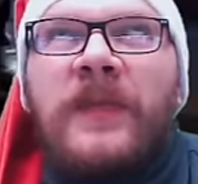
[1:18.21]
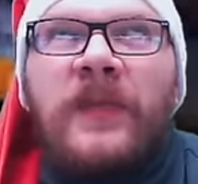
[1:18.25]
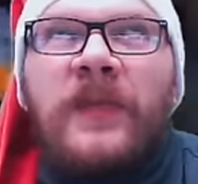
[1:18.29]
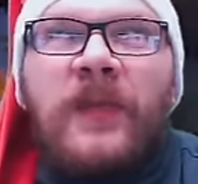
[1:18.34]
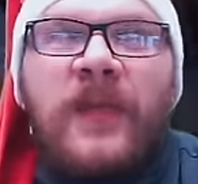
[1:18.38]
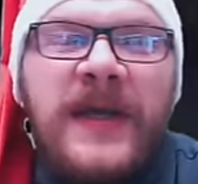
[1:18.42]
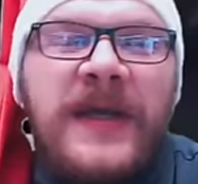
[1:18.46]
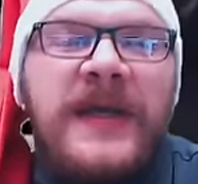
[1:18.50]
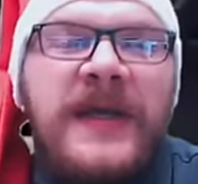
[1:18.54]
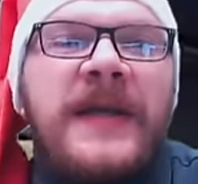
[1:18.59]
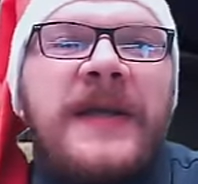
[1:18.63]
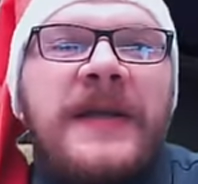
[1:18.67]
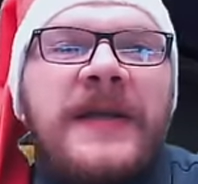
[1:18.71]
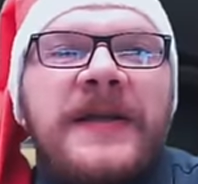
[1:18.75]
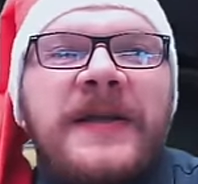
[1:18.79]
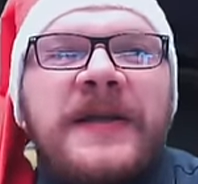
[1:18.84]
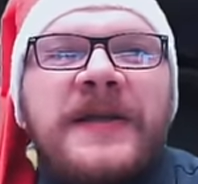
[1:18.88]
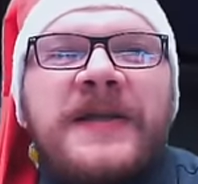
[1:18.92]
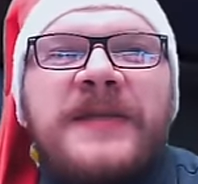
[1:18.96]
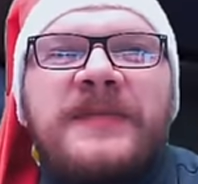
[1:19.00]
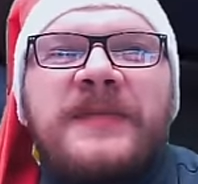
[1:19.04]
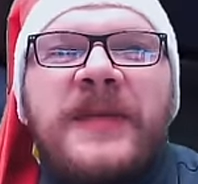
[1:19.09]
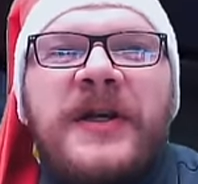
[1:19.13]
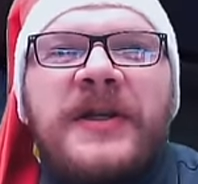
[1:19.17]
be
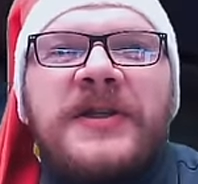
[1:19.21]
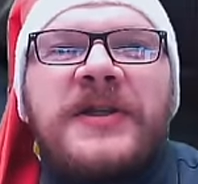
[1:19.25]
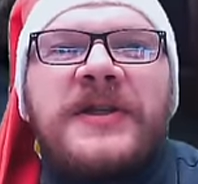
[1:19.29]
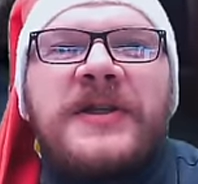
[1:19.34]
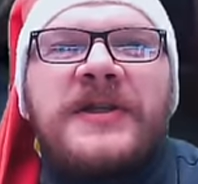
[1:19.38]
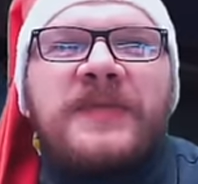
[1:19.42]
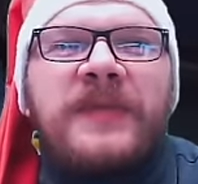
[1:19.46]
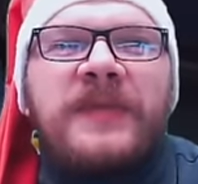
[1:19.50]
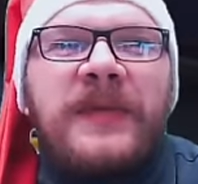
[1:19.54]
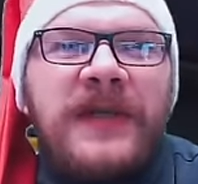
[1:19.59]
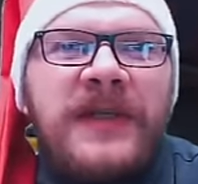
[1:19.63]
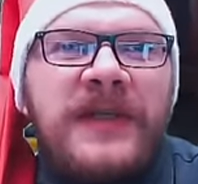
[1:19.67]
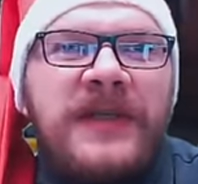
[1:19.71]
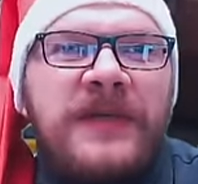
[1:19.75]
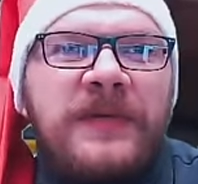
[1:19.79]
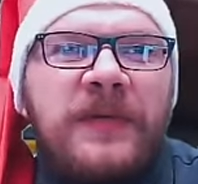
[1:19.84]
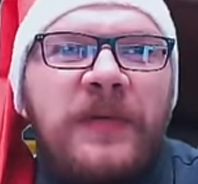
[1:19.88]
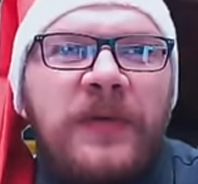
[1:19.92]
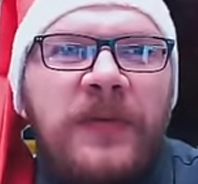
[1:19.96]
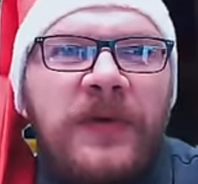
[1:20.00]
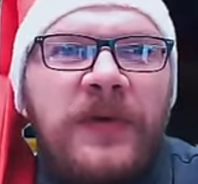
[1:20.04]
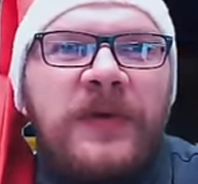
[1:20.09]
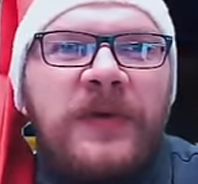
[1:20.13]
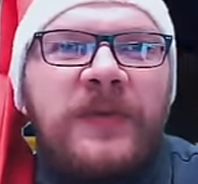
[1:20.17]
hindered as much as bleed
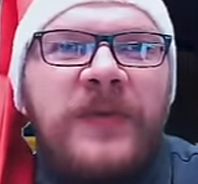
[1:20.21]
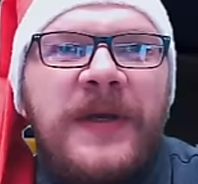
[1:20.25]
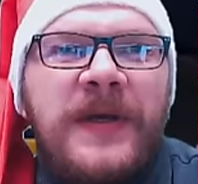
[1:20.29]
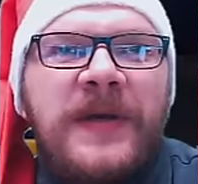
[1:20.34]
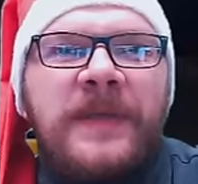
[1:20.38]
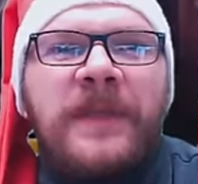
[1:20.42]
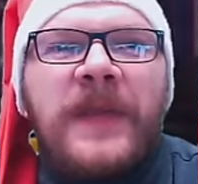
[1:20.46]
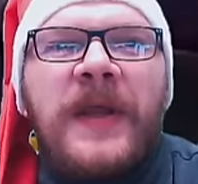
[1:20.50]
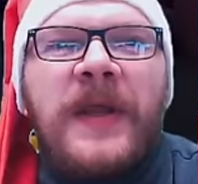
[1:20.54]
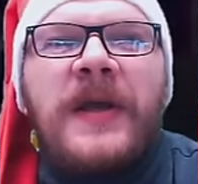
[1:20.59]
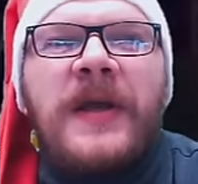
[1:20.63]
would be